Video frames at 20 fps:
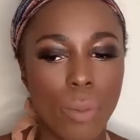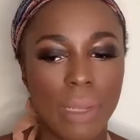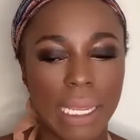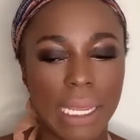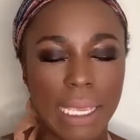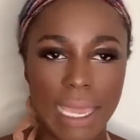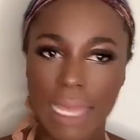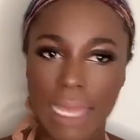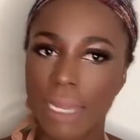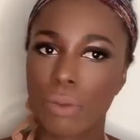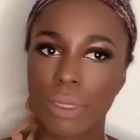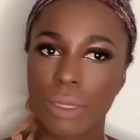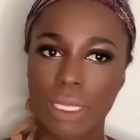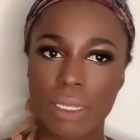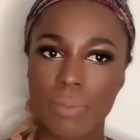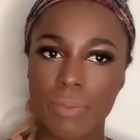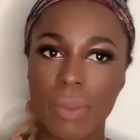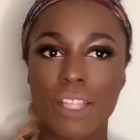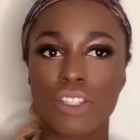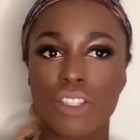but again, it really
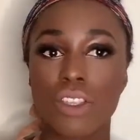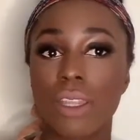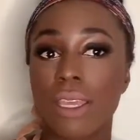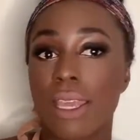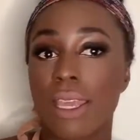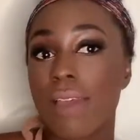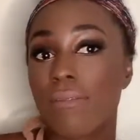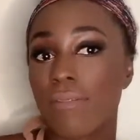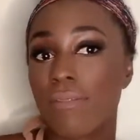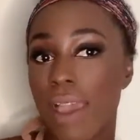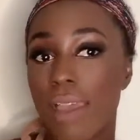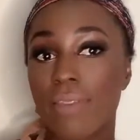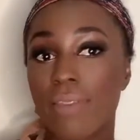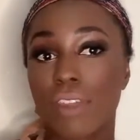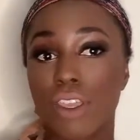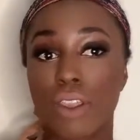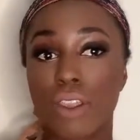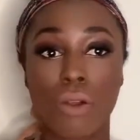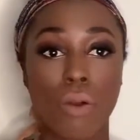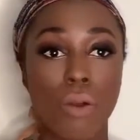depends on the event
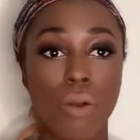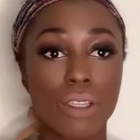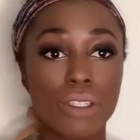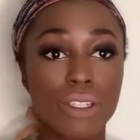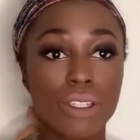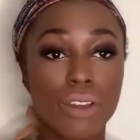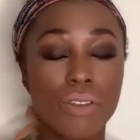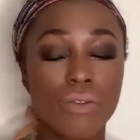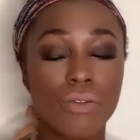that you're going to.